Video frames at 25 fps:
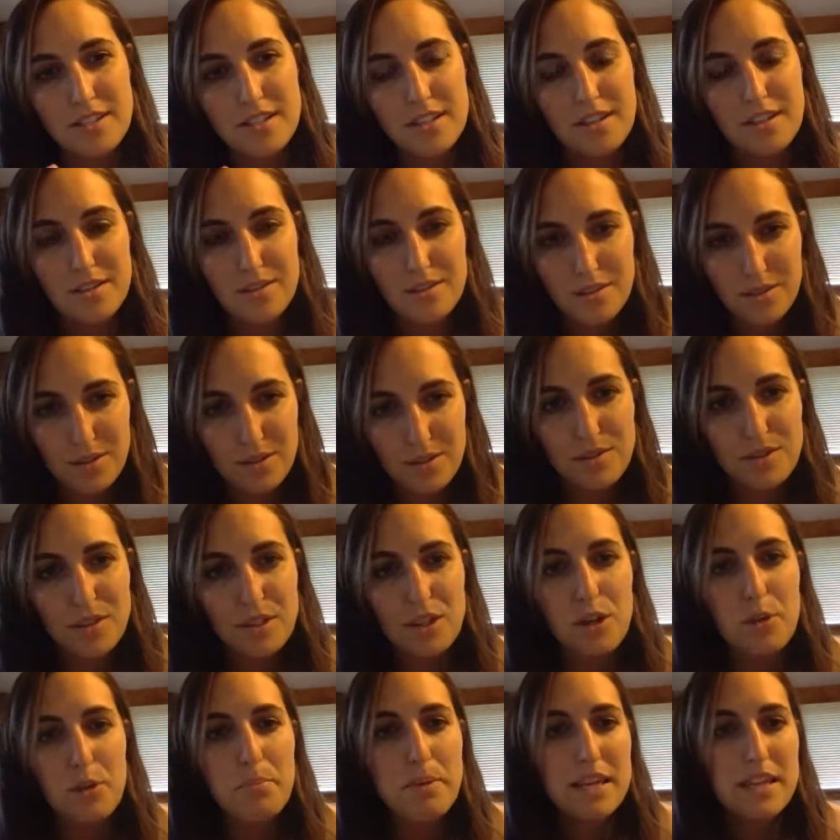those
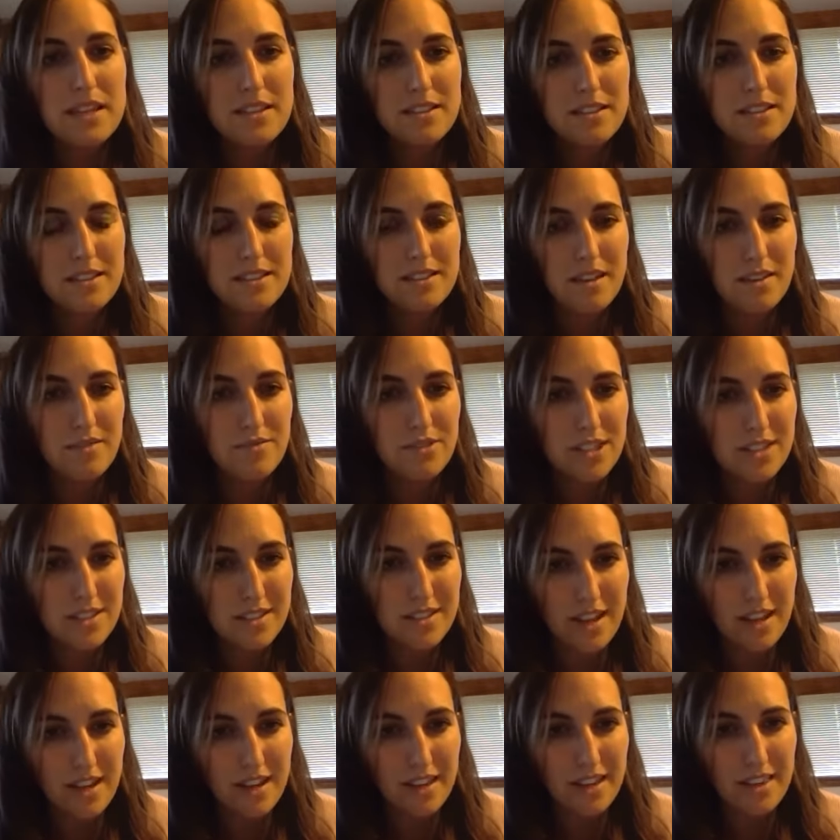little pieces of
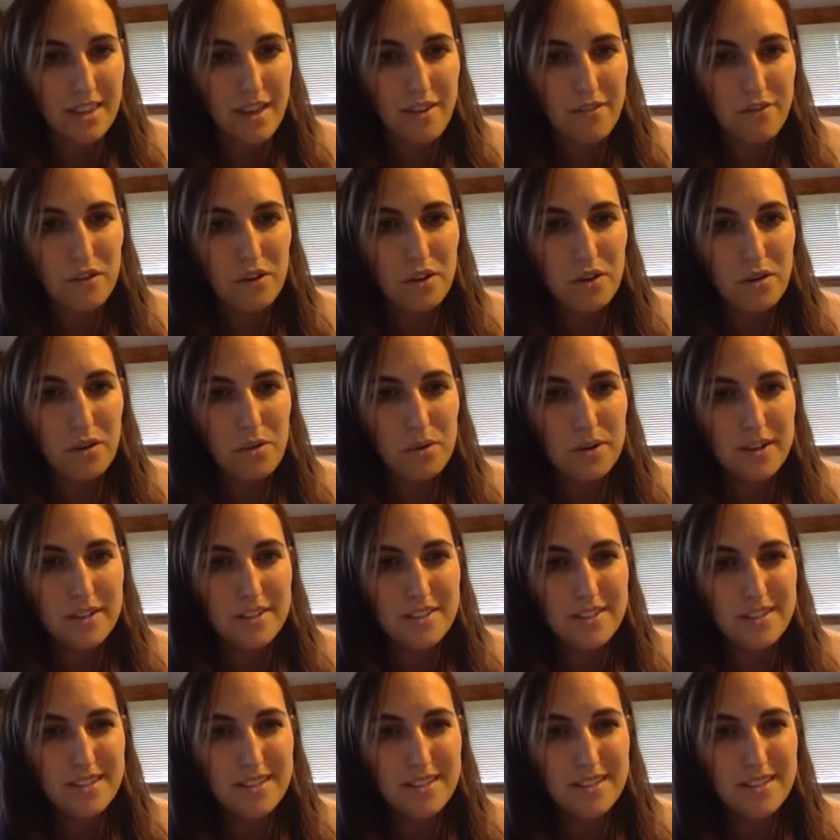designing that full course.